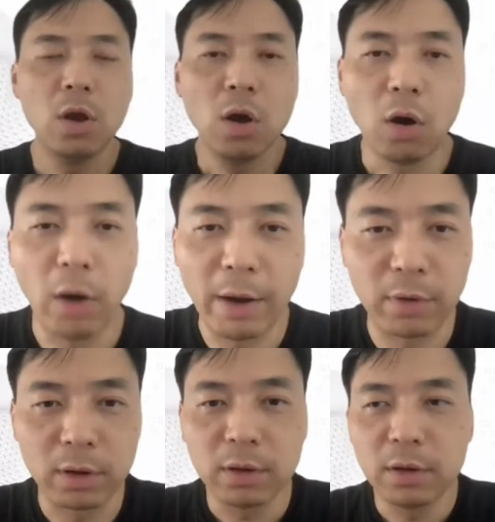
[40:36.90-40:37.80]

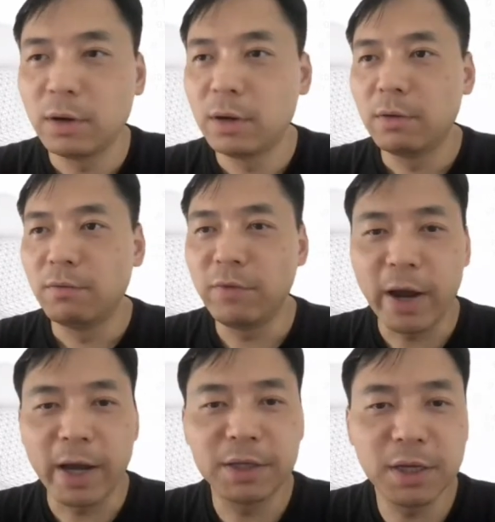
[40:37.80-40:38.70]
However,
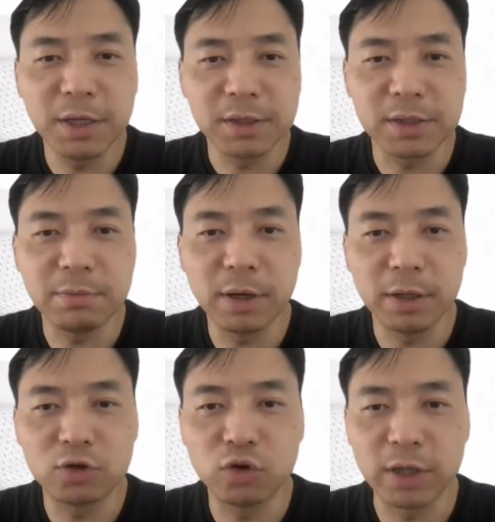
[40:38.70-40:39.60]
ViTAE
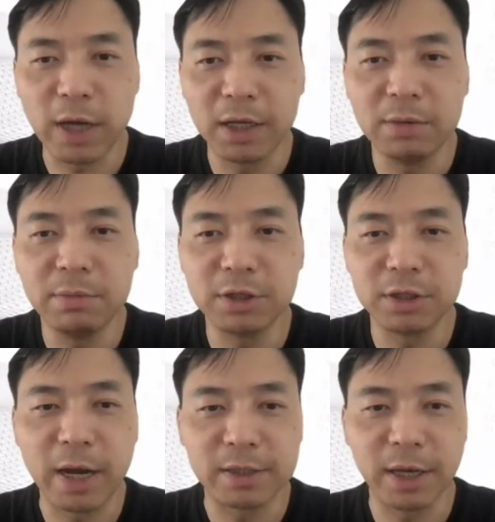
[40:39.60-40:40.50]
simply treats an image
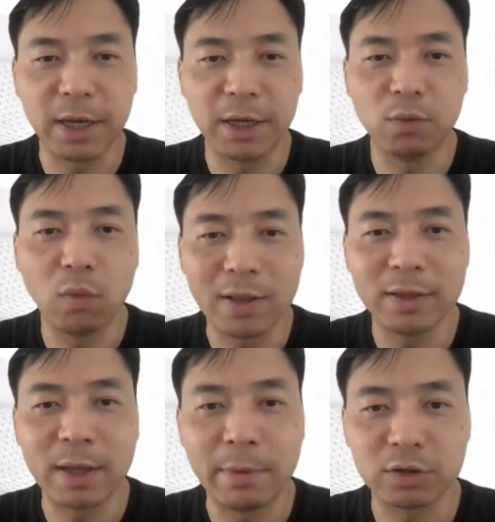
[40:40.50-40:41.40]
as a
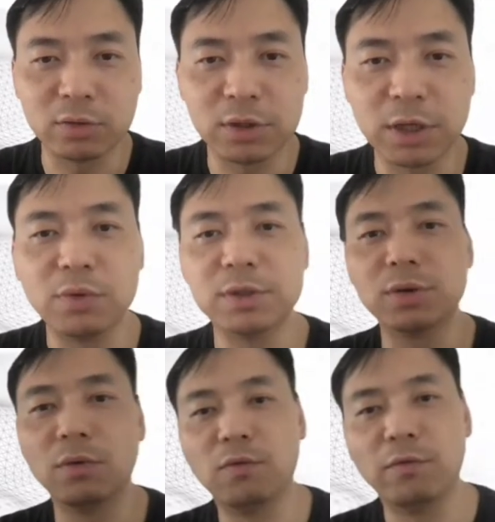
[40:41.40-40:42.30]
one-dimensional sequence
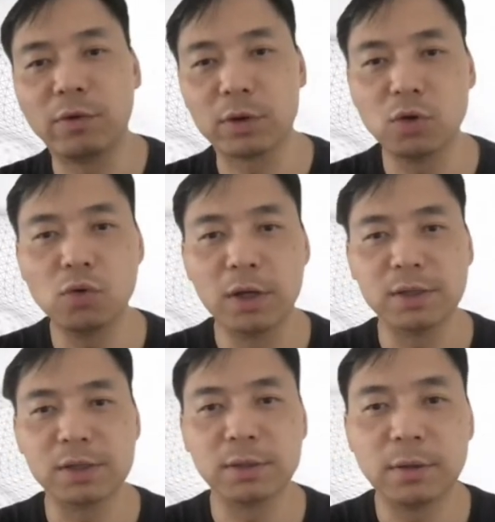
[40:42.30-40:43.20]
of vector
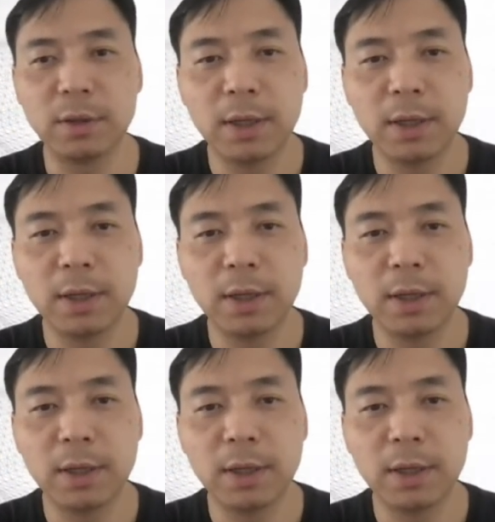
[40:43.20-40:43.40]
tokens,